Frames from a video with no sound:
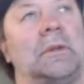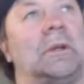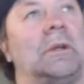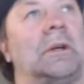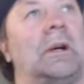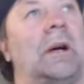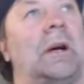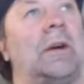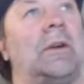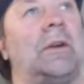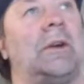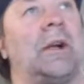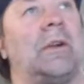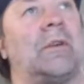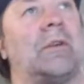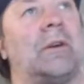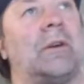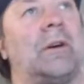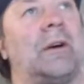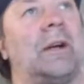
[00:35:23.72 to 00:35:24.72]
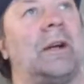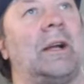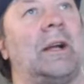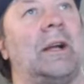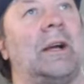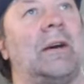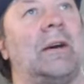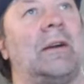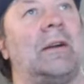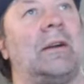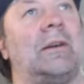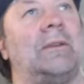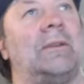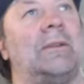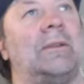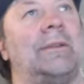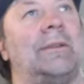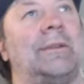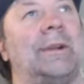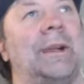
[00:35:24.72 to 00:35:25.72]
Oh, you guys are all hanging out on...
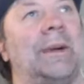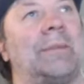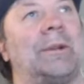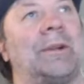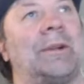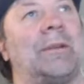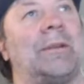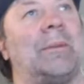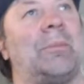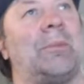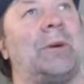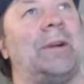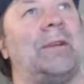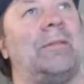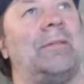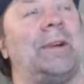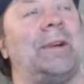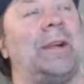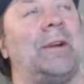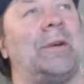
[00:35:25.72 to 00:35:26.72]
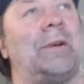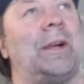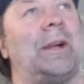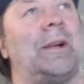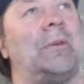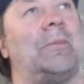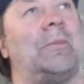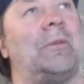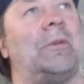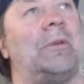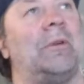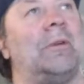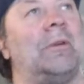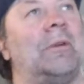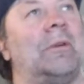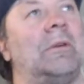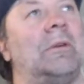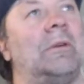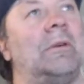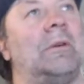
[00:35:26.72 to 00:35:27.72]
Yeah, but they're all playing video games.
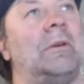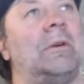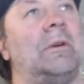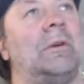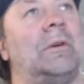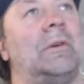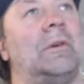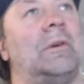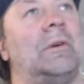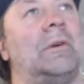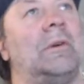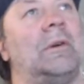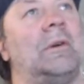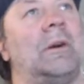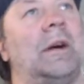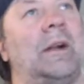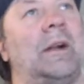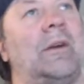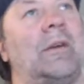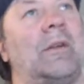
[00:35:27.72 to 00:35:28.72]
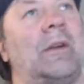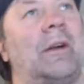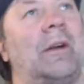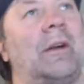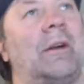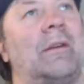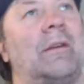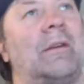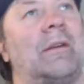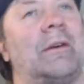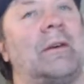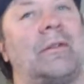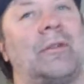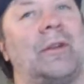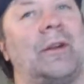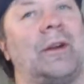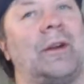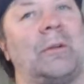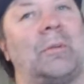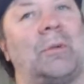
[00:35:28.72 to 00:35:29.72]
I know they are. They're all
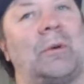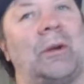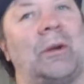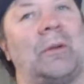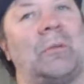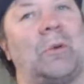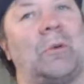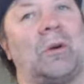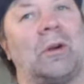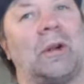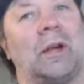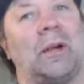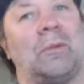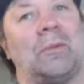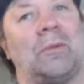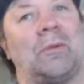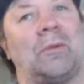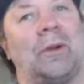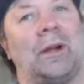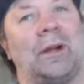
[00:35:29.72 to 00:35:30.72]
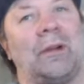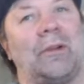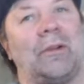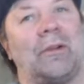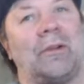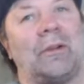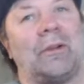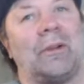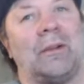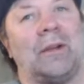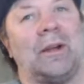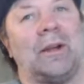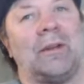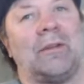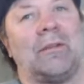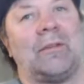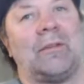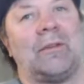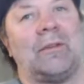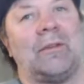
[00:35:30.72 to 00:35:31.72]
sitting there playing war games, and
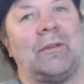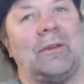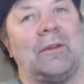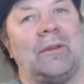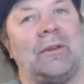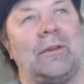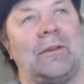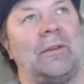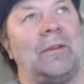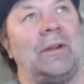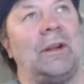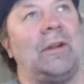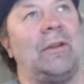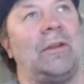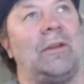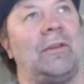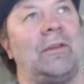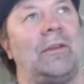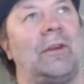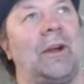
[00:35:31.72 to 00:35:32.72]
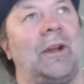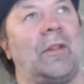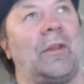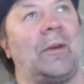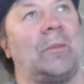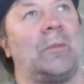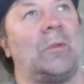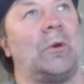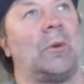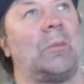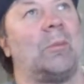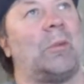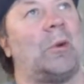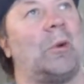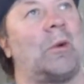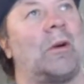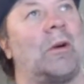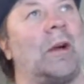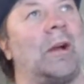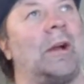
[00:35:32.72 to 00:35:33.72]
there's nothing more
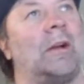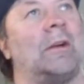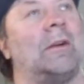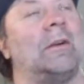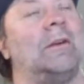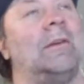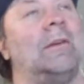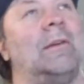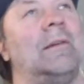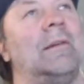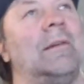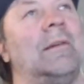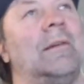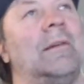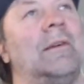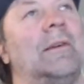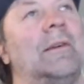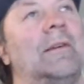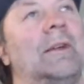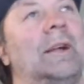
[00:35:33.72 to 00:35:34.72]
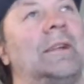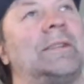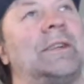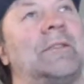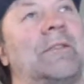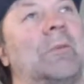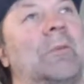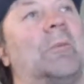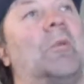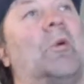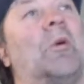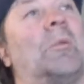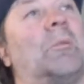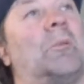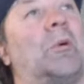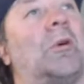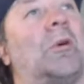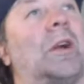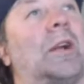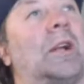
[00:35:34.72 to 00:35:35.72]
boring. It's even more
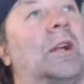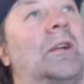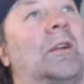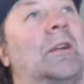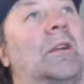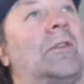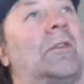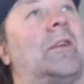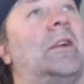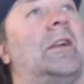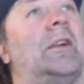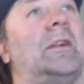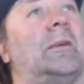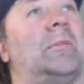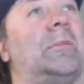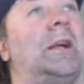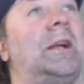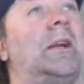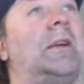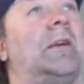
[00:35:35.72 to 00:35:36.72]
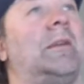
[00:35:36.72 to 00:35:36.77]
boring than listening to me.